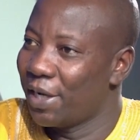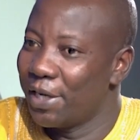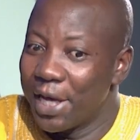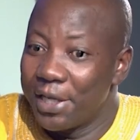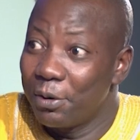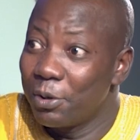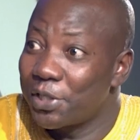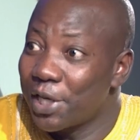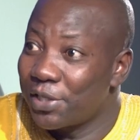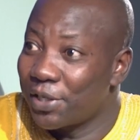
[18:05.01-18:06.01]
They deal with
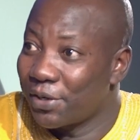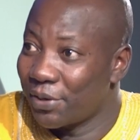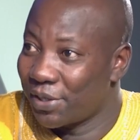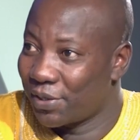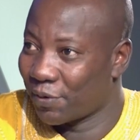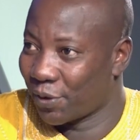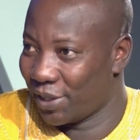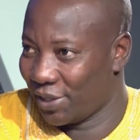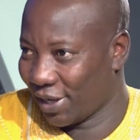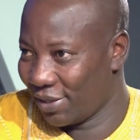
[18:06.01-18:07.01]
state secrets, for
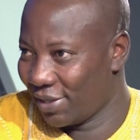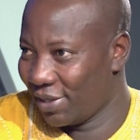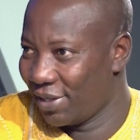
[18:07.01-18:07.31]
instance.